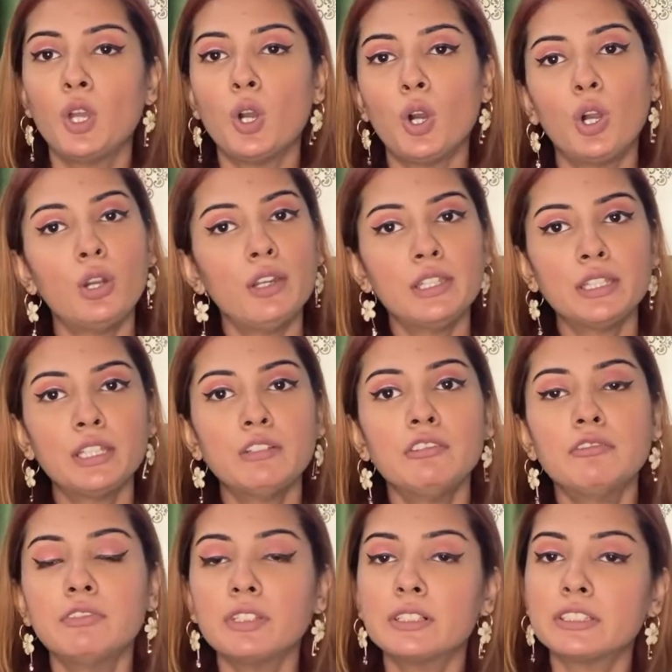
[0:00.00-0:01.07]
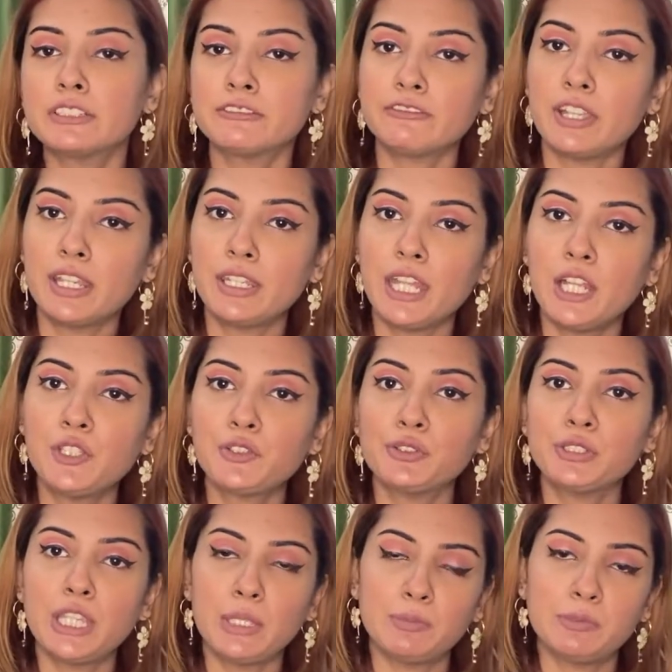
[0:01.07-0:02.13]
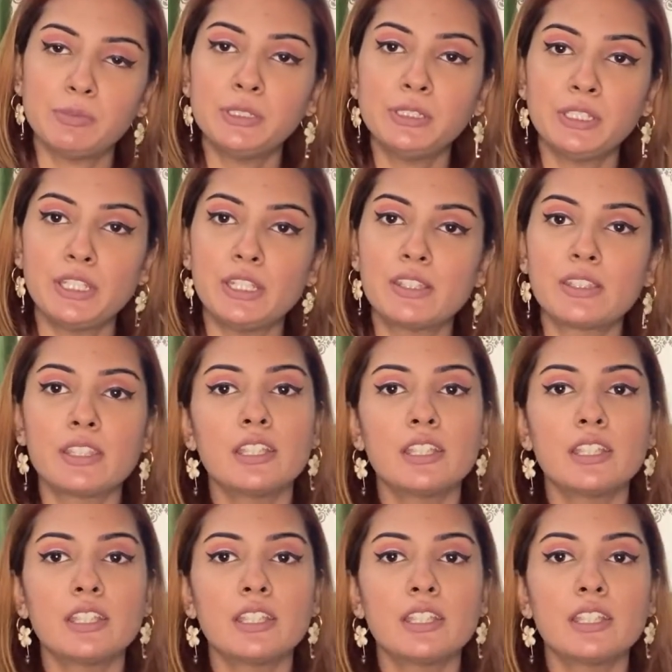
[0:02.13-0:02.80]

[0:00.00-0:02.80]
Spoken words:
or it can reveal their financial capabilities.